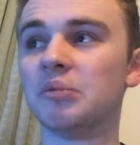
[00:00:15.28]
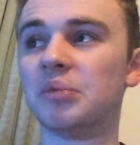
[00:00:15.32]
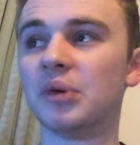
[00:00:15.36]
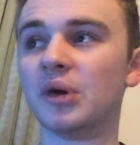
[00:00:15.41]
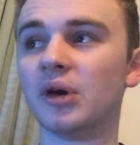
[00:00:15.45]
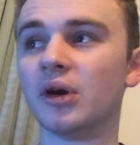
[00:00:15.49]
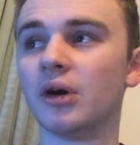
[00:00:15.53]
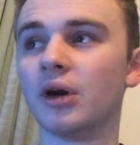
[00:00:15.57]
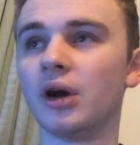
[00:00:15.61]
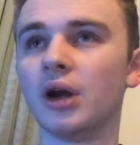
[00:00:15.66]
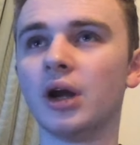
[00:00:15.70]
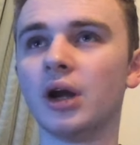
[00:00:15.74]

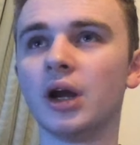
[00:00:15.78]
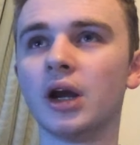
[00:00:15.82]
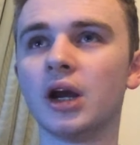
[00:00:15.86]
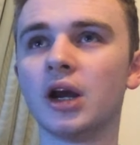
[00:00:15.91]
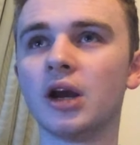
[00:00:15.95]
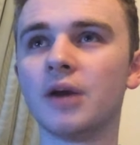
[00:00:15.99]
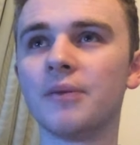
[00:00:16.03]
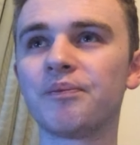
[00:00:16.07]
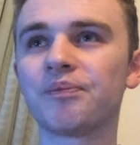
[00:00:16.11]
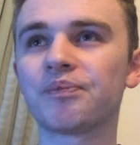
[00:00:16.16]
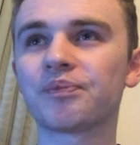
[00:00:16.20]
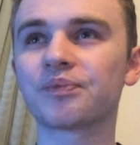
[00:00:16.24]
But
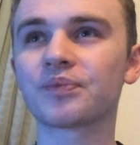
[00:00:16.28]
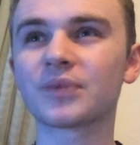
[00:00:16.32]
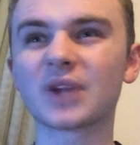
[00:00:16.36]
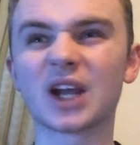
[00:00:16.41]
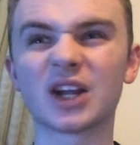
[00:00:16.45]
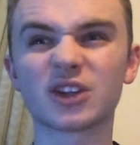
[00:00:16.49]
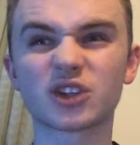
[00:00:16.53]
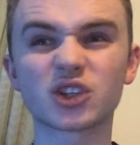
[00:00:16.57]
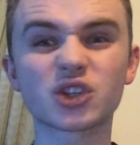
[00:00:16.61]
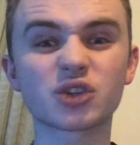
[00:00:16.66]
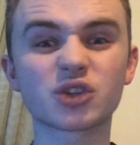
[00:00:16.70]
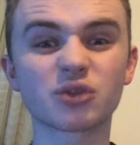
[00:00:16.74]

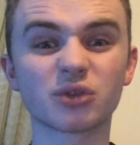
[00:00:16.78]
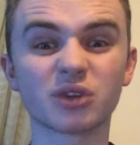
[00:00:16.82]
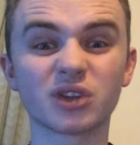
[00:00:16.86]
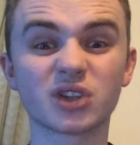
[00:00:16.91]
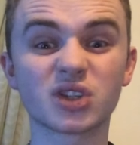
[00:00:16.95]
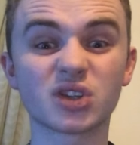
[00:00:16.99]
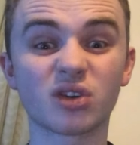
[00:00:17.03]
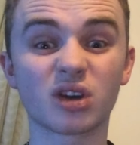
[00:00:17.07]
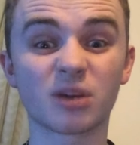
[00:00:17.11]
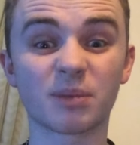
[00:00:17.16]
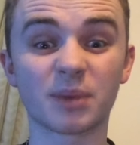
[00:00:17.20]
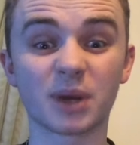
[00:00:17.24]
I just wanna
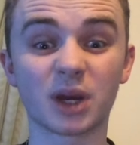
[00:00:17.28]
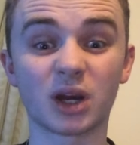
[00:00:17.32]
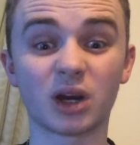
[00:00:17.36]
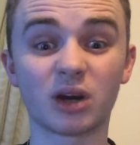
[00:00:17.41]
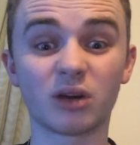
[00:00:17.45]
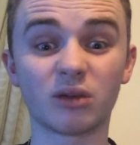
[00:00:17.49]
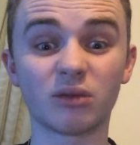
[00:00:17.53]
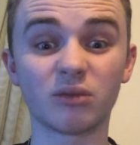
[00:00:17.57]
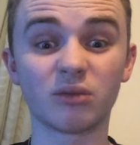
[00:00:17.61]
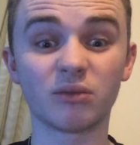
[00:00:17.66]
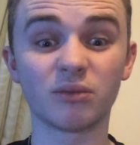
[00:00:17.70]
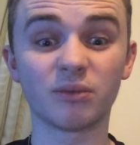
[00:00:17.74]
talk
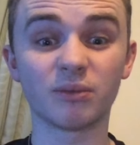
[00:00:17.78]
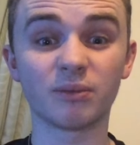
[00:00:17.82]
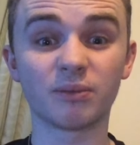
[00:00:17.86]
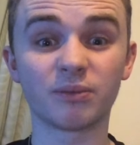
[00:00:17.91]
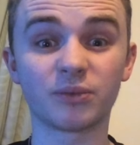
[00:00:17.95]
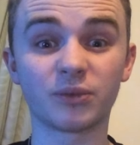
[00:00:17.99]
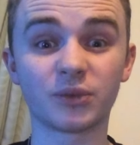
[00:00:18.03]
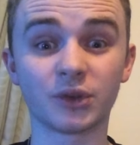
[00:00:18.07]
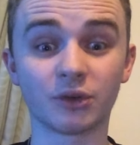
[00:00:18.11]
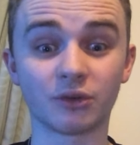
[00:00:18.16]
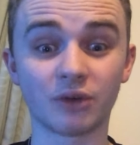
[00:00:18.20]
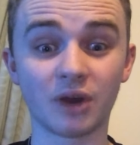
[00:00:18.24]
about
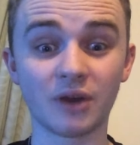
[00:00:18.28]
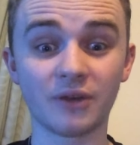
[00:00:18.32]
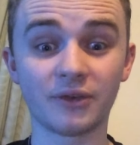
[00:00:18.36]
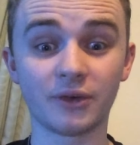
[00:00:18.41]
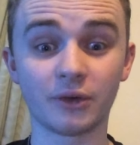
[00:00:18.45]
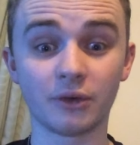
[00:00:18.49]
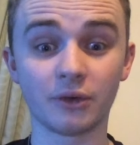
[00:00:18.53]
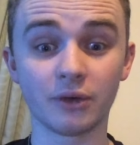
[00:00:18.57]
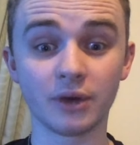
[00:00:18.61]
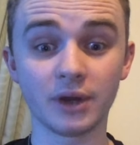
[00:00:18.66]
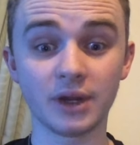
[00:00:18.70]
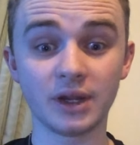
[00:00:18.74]
the
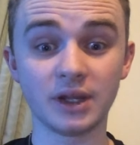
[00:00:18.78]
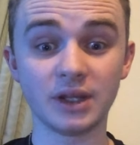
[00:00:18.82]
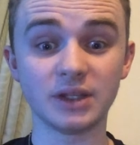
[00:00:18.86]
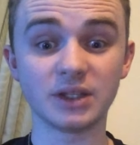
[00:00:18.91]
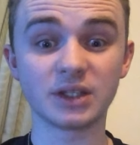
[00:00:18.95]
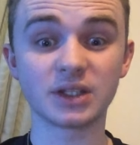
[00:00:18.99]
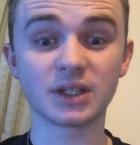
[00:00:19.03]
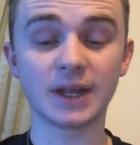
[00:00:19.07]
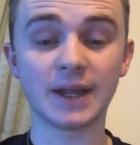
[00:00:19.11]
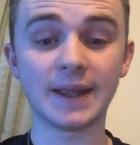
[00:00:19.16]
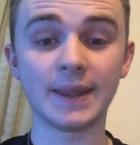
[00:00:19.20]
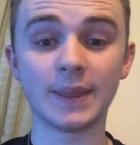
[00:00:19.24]

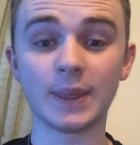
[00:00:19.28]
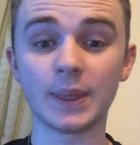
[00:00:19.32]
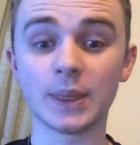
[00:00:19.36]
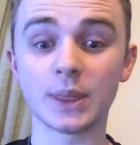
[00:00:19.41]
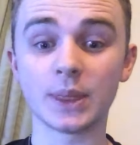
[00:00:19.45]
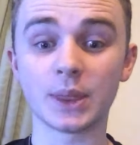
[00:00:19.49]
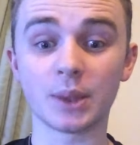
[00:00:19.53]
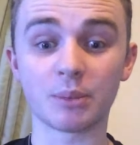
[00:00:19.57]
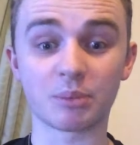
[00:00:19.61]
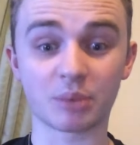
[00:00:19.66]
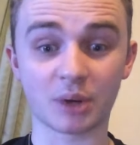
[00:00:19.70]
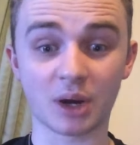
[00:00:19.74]
referees
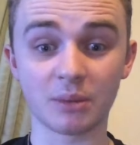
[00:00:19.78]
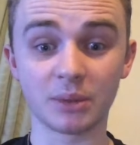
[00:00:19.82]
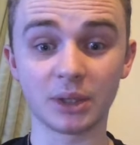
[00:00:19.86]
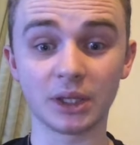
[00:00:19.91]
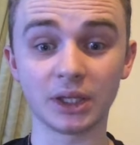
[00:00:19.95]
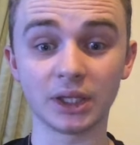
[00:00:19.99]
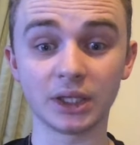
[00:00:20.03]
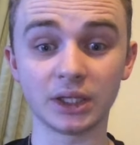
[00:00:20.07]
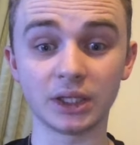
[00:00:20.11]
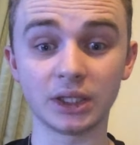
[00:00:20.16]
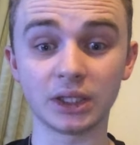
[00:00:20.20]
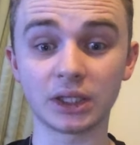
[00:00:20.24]
in the
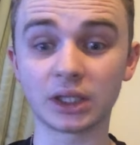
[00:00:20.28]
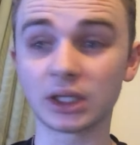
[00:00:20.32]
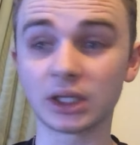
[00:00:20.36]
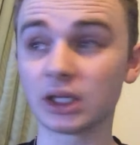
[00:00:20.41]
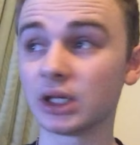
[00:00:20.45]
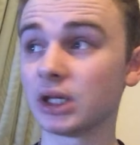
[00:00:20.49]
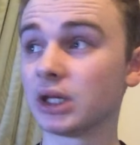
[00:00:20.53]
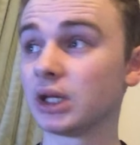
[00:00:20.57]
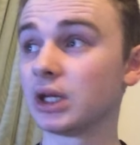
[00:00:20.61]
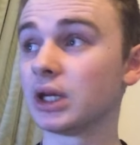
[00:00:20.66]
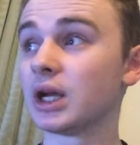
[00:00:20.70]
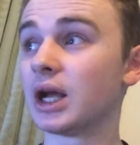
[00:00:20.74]
Premier League
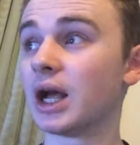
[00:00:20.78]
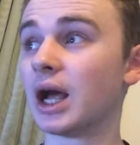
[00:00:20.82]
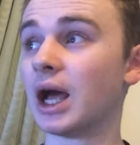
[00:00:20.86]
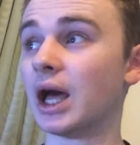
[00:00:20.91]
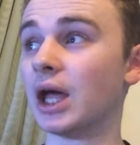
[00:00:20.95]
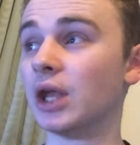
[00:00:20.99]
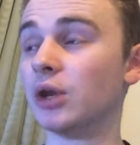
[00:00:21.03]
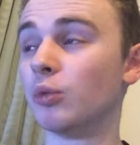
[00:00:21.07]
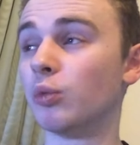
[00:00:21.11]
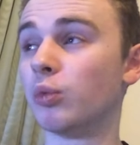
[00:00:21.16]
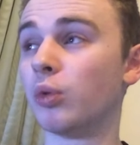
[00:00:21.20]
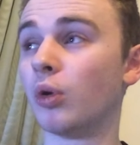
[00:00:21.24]

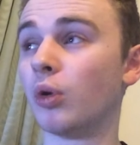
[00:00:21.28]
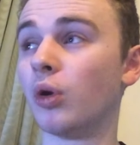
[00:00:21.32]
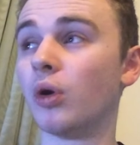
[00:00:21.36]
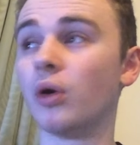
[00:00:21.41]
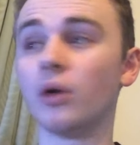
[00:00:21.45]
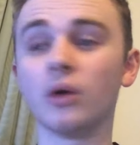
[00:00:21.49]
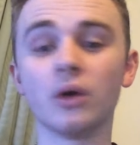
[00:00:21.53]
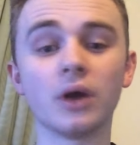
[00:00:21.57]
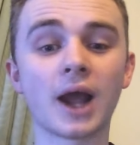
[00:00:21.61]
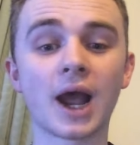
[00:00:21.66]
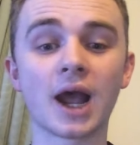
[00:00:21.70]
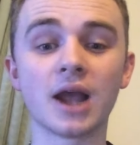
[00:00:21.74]
and what
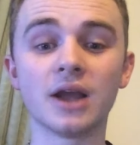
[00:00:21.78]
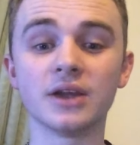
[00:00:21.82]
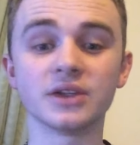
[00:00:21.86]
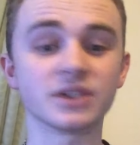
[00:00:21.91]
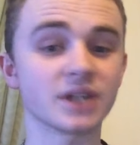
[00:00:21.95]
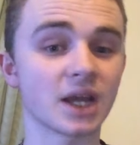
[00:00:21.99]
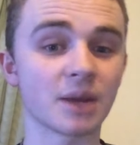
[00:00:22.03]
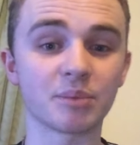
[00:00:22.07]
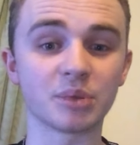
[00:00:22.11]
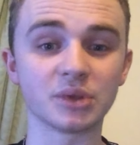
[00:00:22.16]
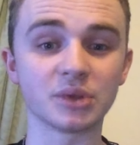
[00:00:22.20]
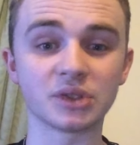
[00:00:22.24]

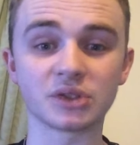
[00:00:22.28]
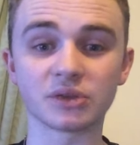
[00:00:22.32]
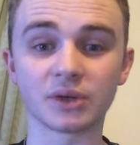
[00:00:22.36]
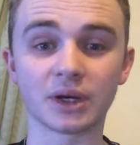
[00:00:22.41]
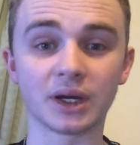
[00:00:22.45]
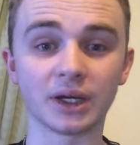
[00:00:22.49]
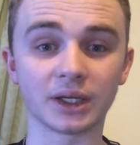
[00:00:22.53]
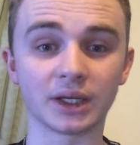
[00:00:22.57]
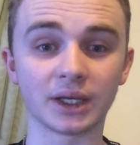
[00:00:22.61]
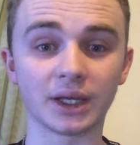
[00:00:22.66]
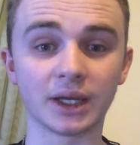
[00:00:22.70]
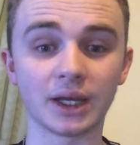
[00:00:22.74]
has happened to
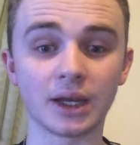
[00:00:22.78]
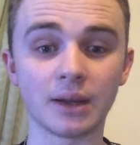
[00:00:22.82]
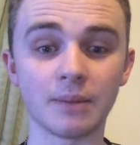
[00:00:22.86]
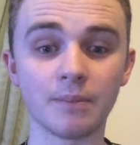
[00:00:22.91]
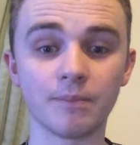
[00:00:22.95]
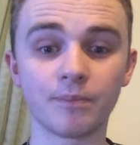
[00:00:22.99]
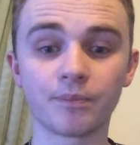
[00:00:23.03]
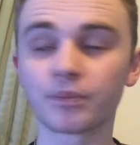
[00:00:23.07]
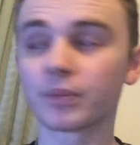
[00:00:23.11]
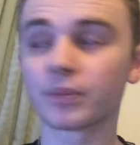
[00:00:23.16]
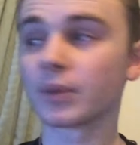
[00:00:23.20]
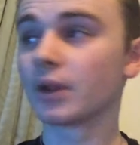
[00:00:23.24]
our
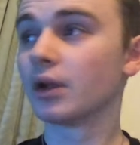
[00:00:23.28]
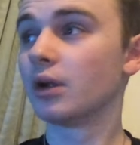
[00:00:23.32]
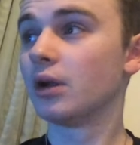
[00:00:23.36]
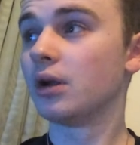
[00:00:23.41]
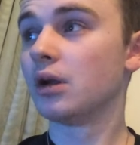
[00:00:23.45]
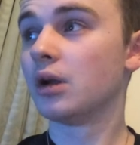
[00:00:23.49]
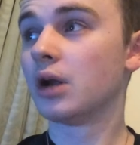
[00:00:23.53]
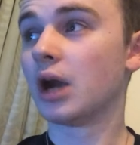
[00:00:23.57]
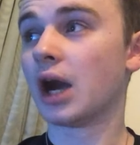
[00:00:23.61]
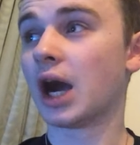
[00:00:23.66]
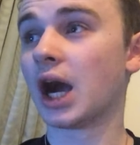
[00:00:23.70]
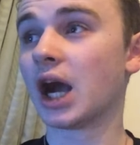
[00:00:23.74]
game.
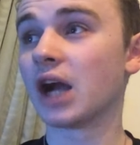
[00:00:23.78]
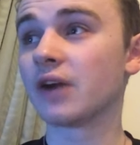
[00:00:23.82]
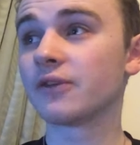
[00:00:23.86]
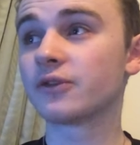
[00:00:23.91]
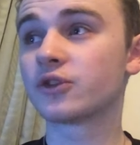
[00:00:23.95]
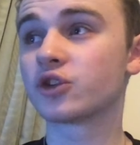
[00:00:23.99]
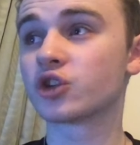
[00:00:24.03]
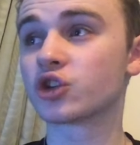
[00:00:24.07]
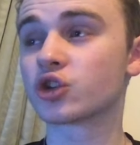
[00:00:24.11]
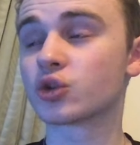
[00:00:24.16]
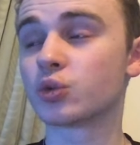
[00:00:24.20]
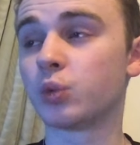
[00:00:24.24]

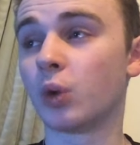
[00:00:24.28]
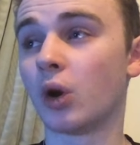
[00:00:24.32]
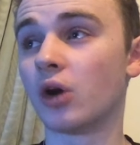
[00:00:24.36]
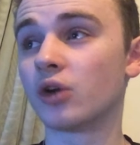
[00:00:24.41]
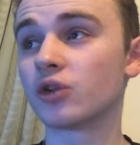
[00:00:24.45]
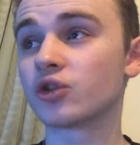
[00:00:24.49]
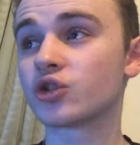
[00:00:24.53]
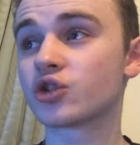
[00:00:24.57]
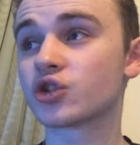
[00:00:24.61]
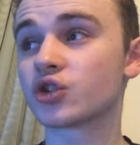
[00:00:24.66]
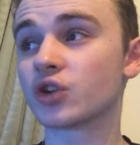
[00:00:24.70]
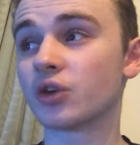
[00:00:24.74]
I've just
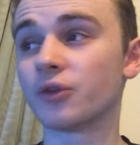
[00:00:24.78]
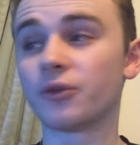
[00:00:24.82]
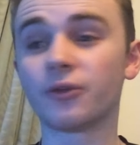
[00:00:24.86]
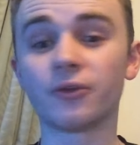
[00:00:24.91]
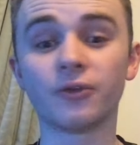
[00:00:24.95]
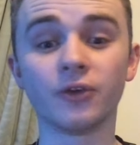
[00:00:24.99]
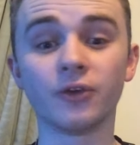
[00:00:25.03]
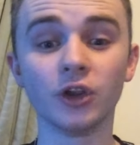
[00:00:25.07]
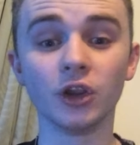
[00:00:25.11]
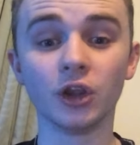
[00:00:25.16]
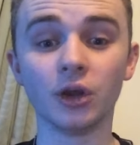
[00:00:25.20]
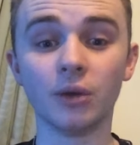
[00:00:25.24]
watched
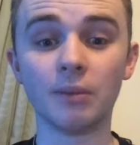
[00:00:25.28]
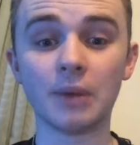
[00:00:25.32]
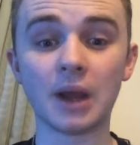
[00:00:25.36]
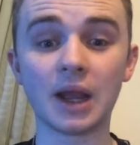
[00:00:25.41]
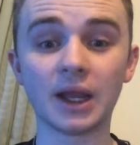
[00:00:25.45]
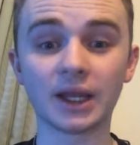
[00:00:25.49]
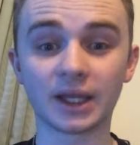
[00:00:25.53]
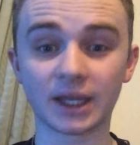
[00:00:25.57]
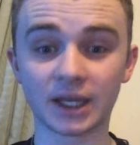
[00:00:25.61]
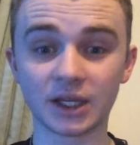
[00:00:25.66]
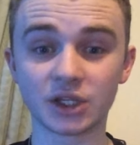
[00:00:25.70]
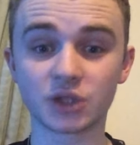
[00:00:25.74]
Fulham
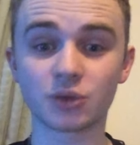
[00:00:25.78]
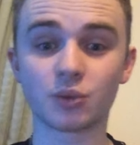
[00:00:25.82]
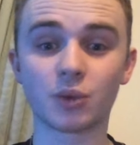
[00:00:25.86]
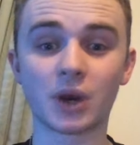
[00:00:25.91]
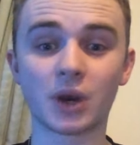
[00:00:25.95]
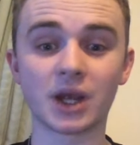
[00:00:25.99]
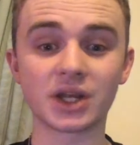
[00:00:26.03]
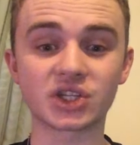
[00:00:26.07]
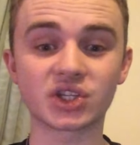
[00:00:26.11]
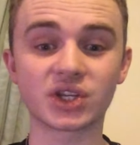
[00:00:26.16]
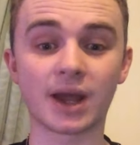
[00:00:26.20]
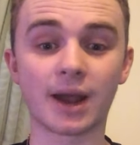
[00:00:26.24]
against
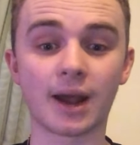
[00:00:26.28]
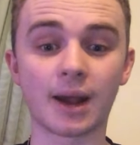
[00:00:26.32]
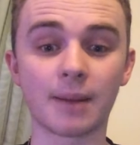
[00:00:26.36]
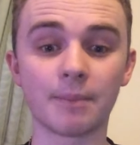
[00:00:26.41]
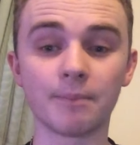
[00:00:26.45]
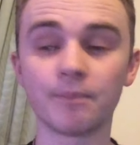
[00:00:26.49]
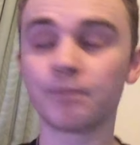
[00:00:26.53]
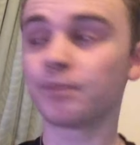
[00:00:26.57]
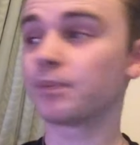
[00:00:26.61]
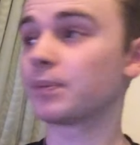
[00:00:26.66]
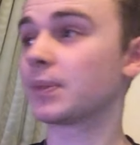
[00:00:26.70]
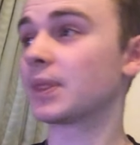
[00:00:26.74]
West
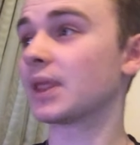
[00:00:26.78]
Ham.